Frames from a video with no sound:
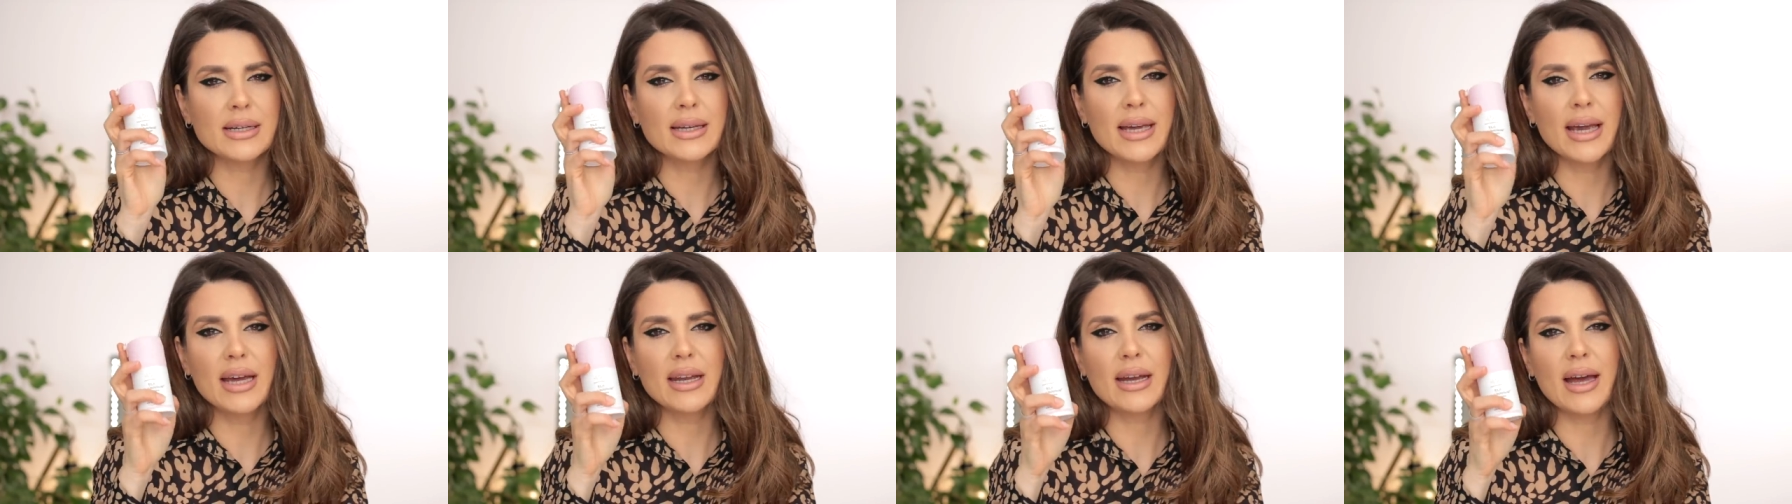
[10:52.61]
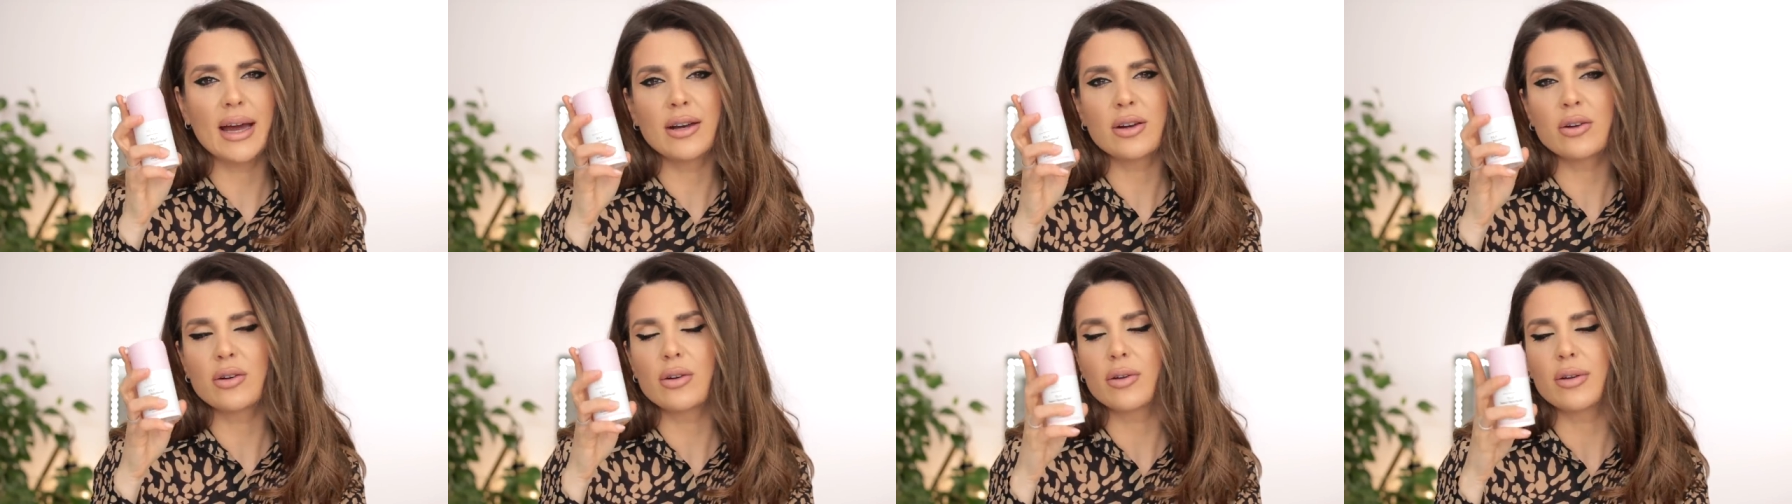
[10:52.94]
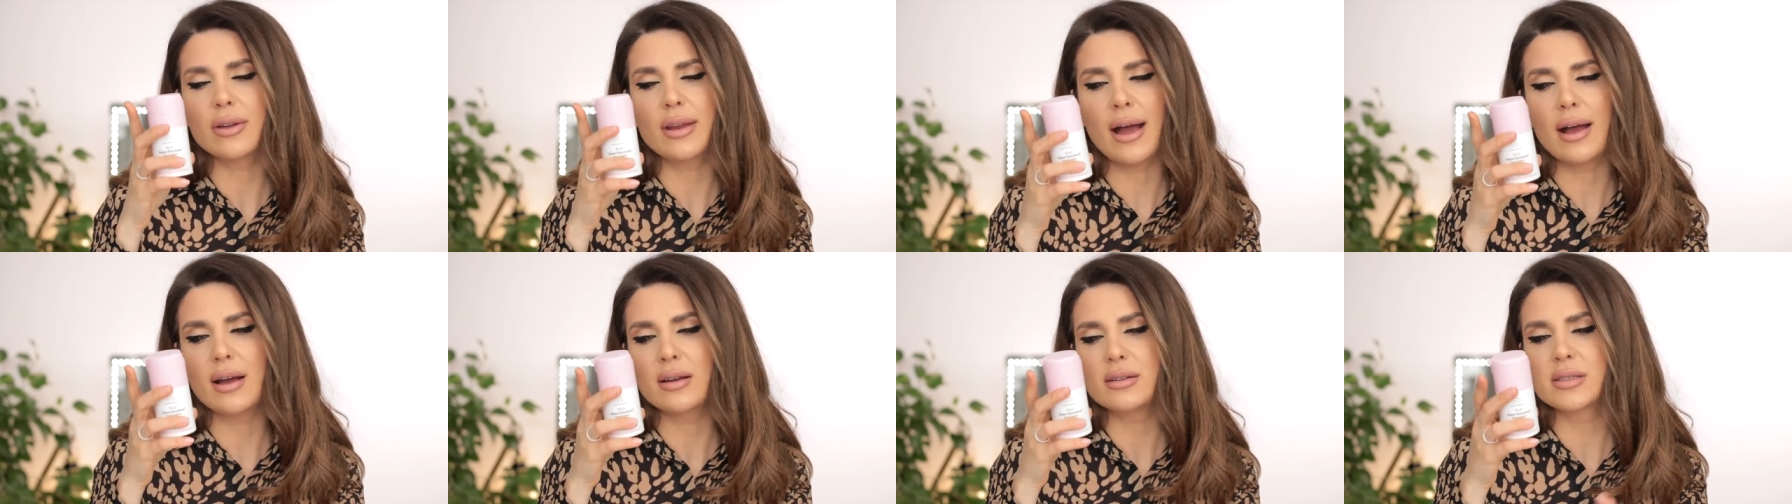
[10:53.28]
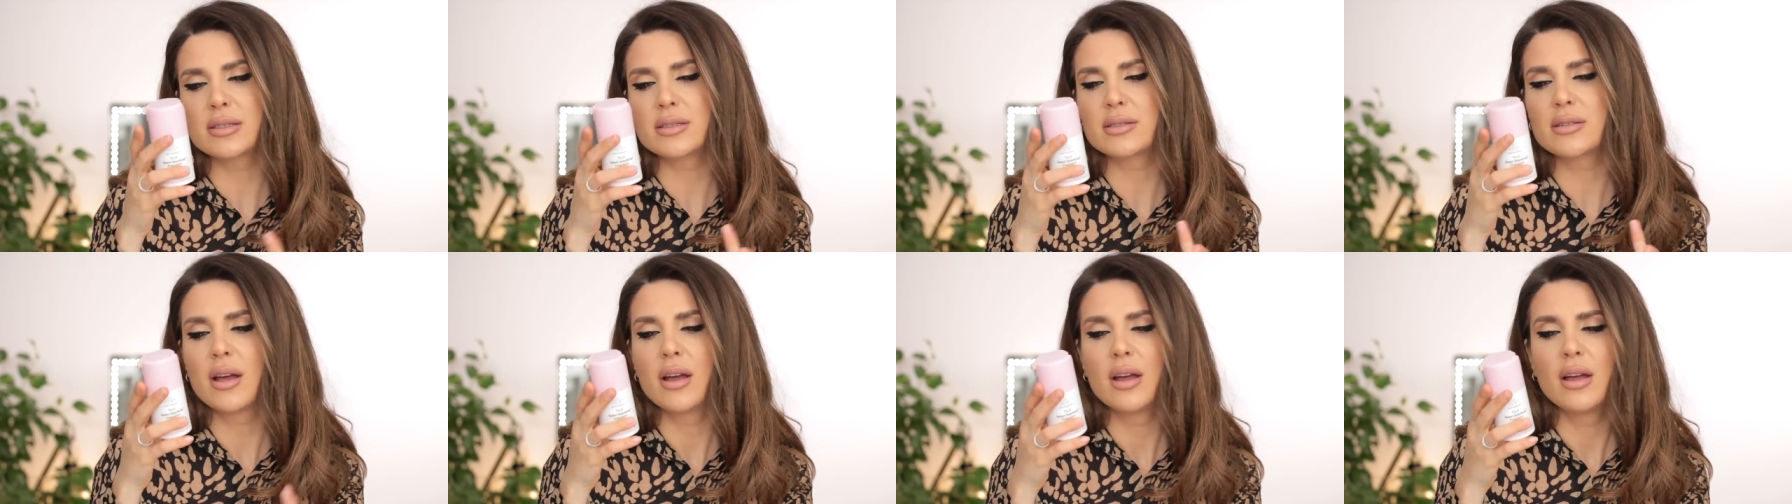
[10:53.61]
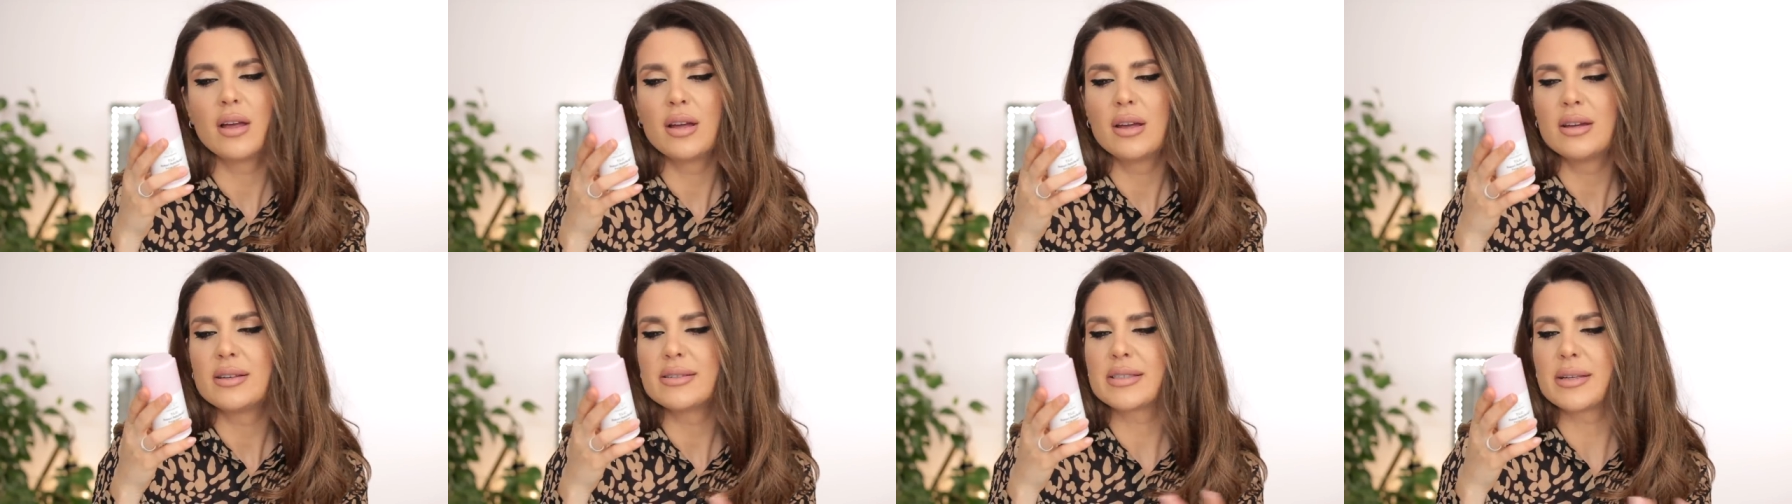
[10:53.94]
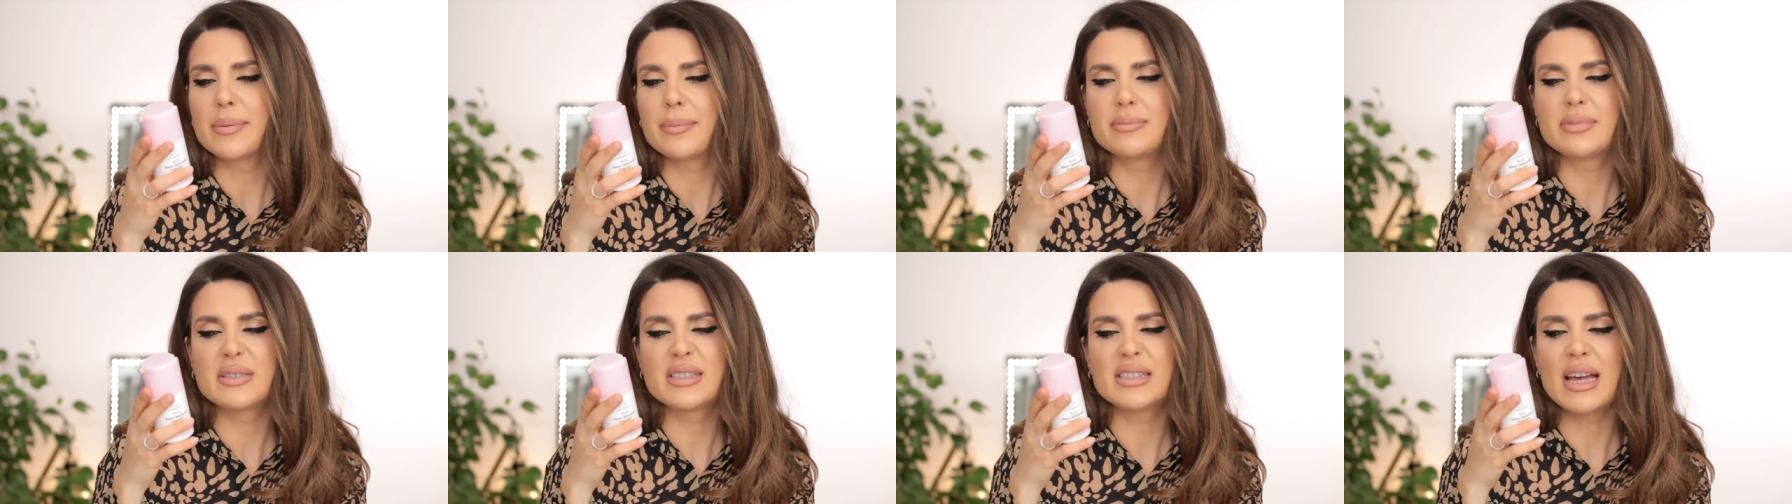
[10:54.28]
Again, I don't know, it has
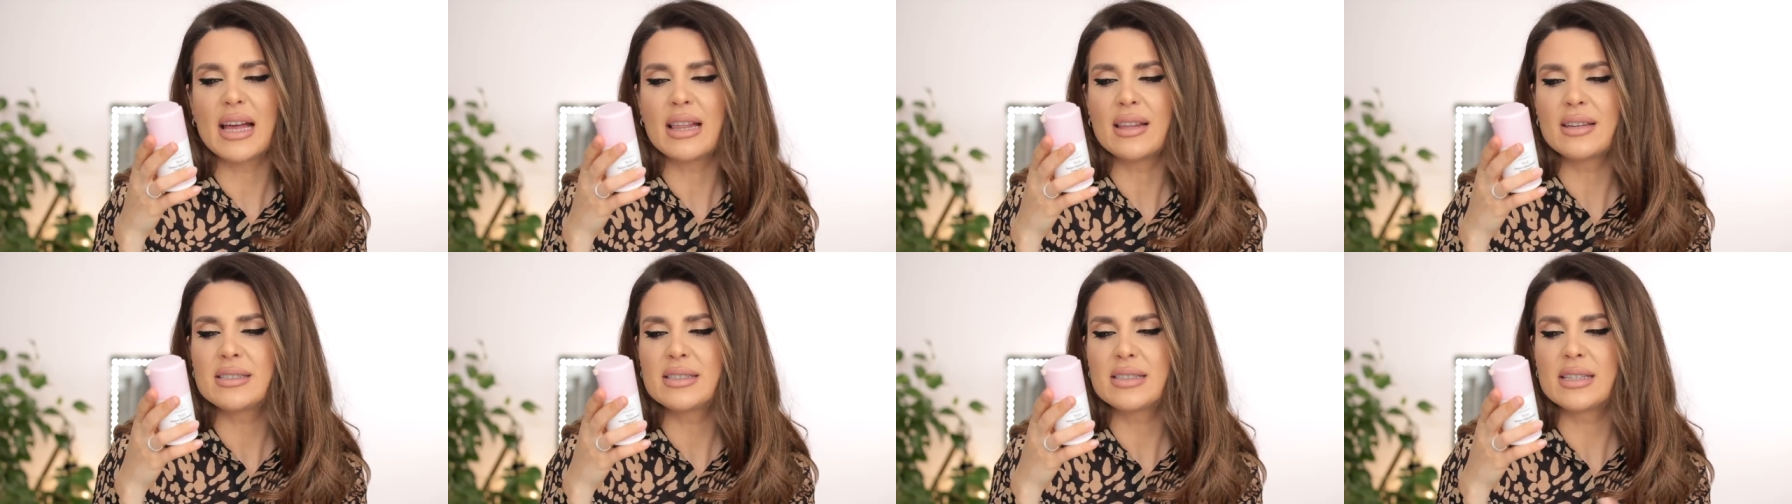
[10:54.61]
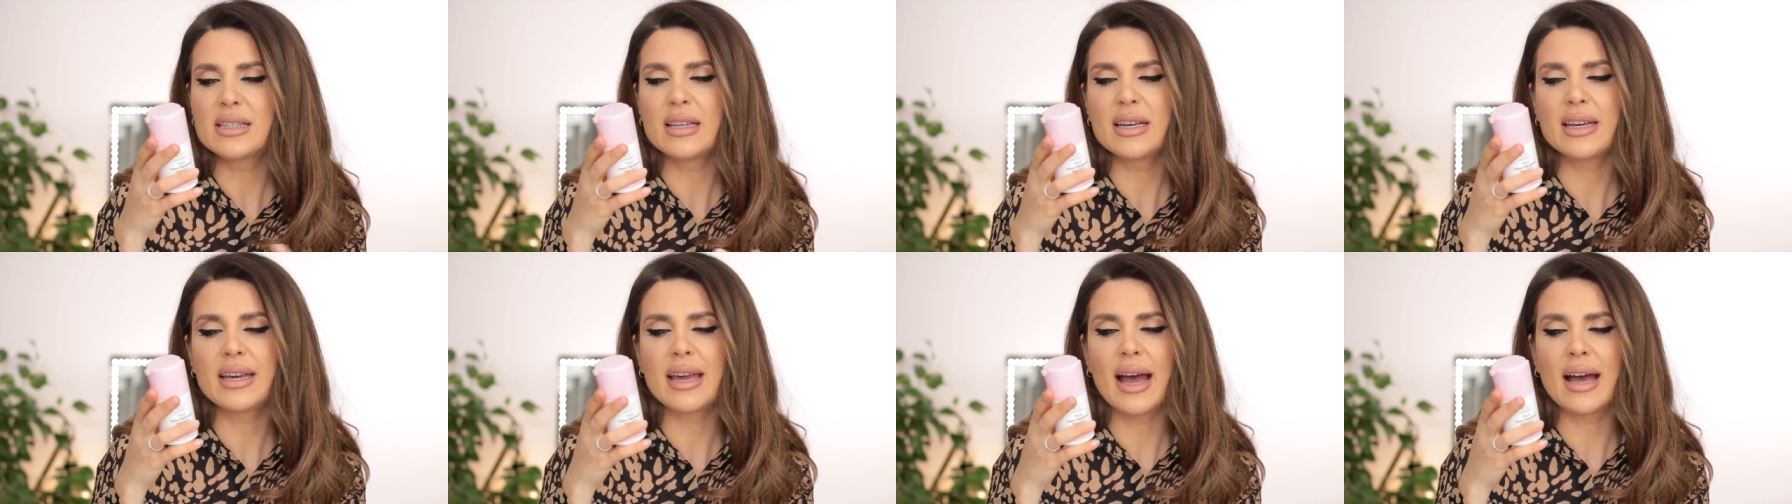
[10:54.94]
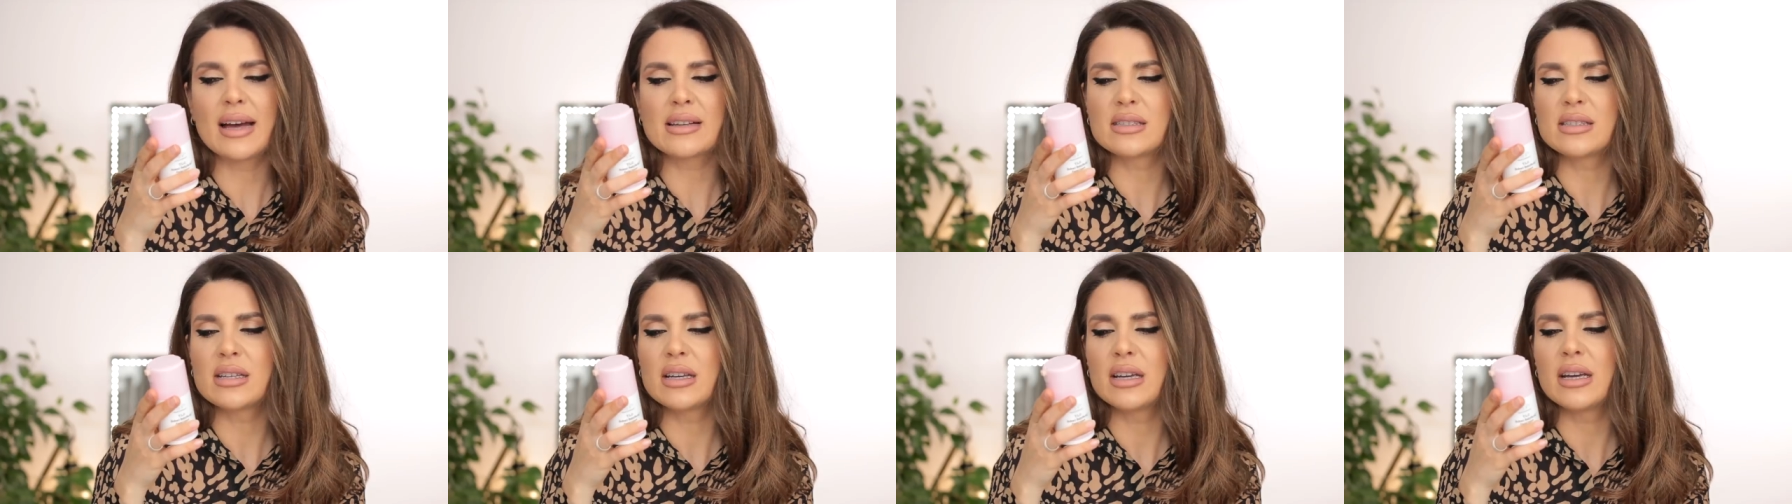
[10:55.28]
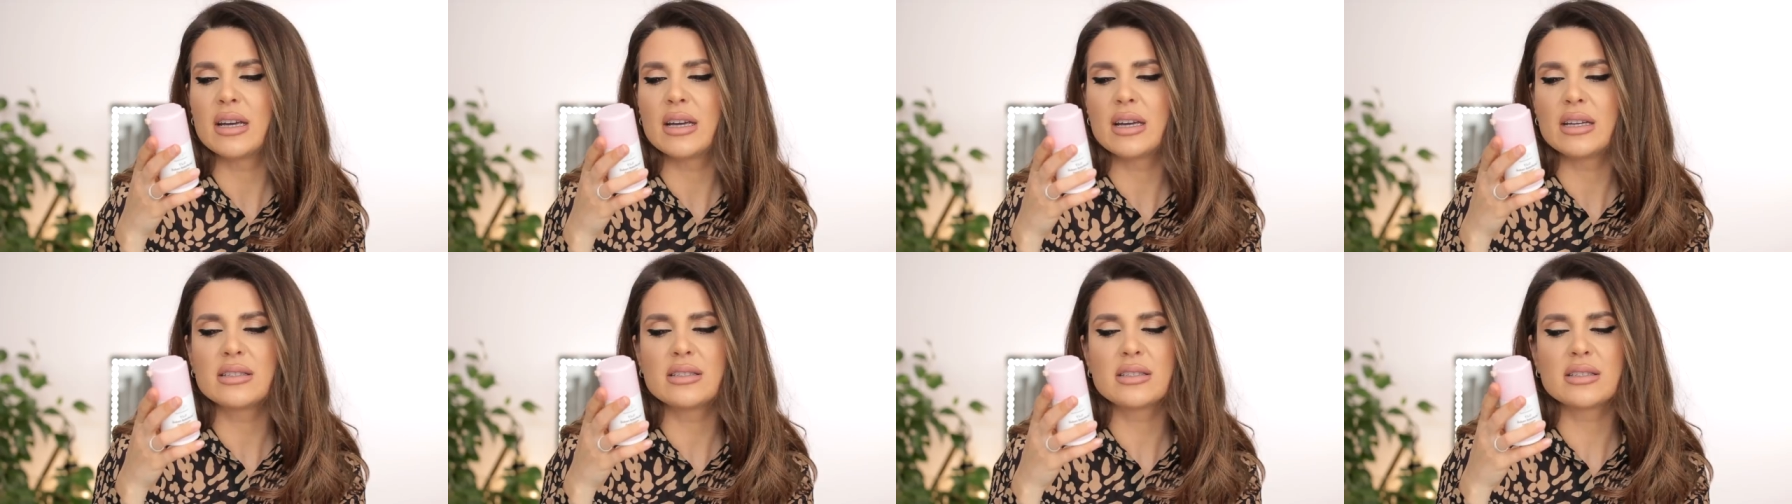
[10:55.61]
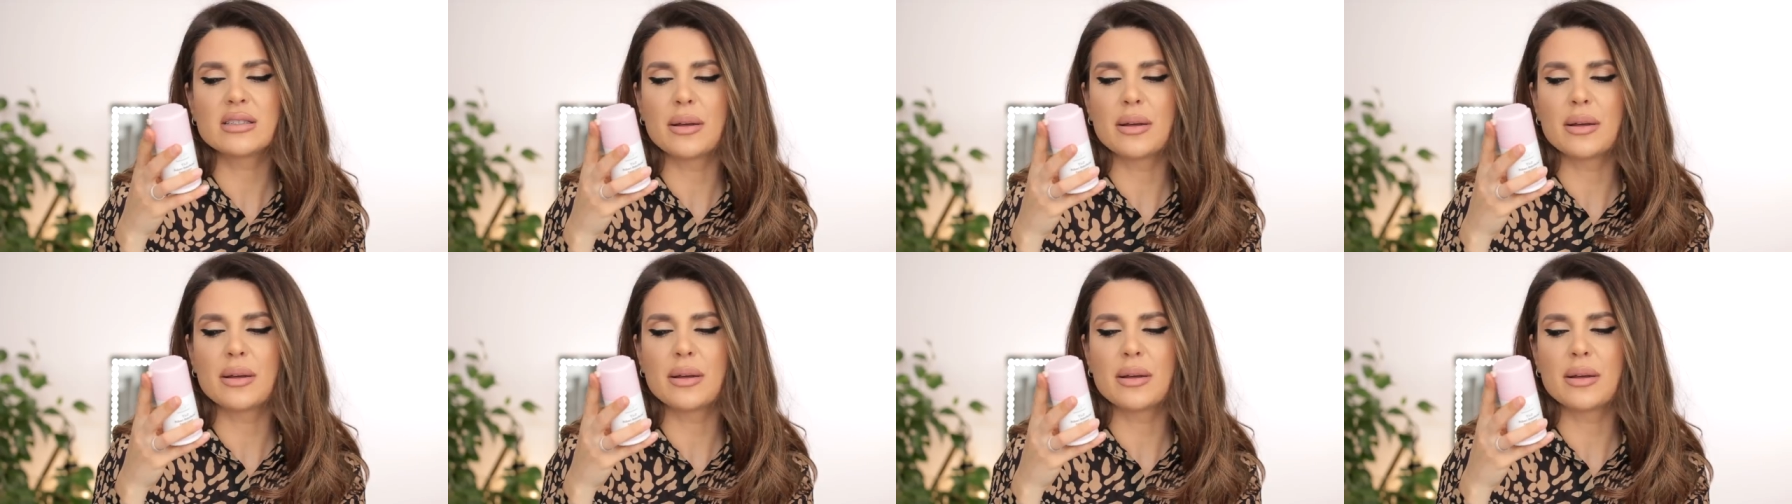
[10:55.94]
some salicylic acid,